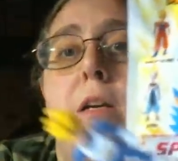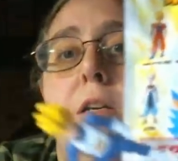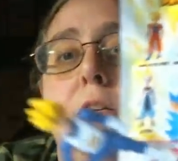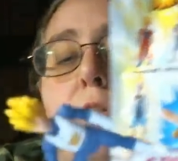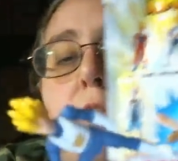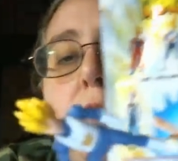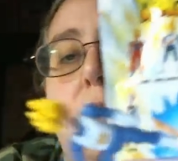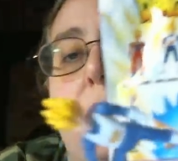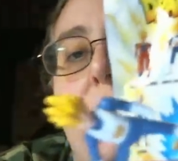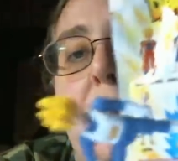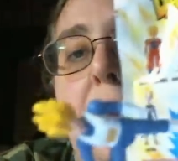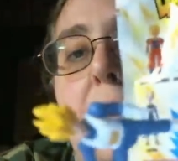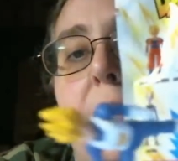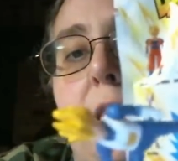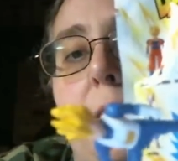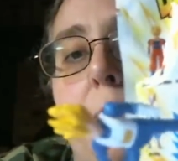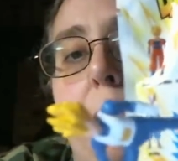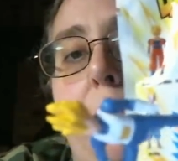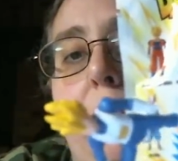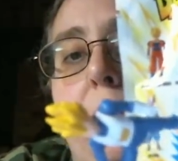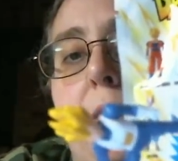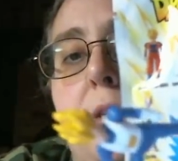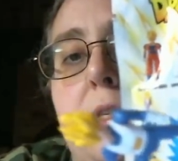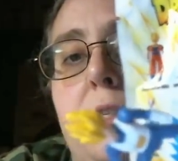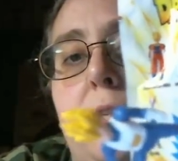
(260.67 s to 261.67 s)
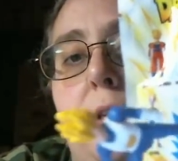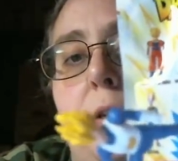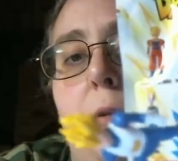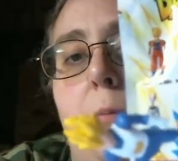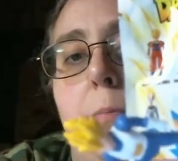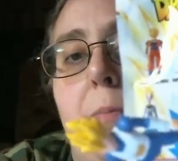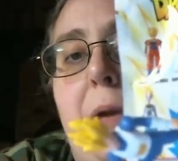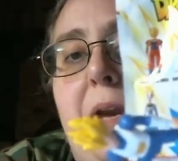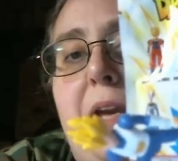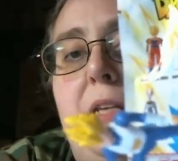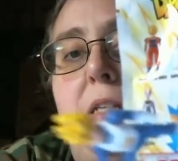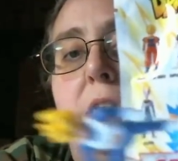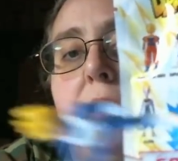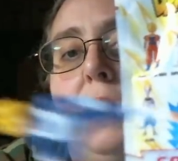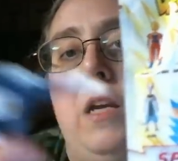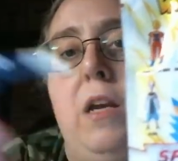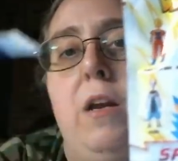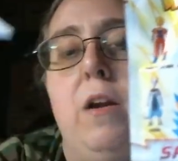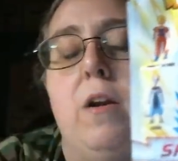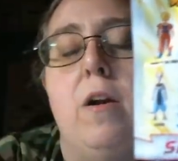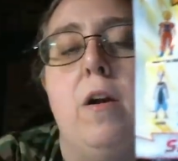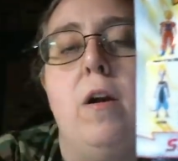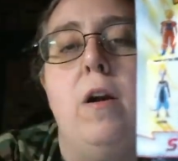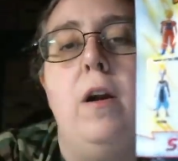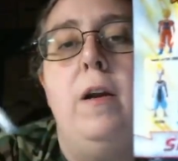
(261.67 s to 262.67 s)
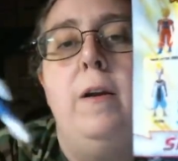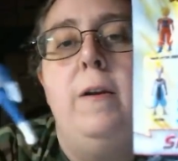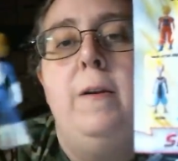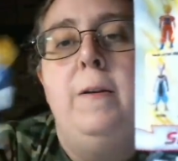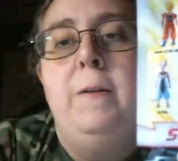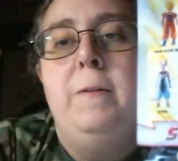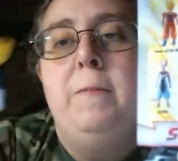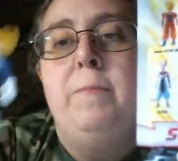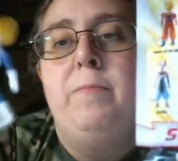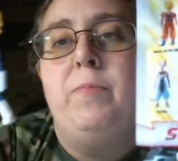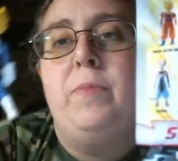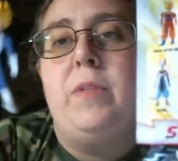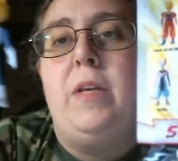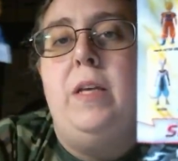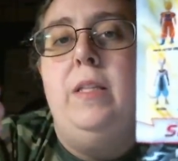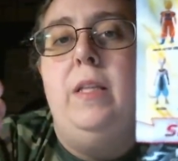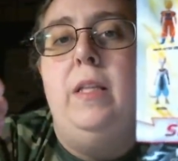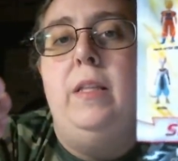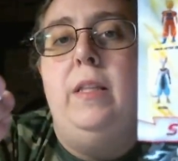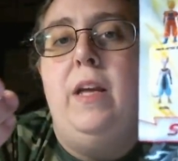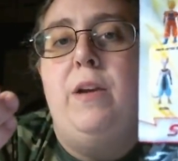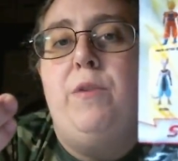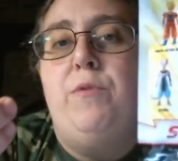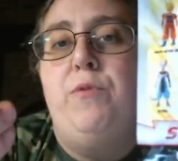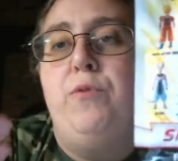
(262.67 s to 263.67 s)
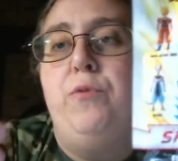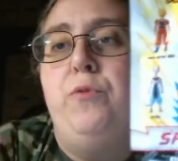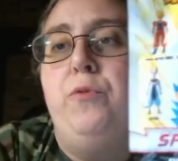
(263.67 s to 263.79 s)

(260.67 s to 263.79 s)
You stand them on this little base here, and then they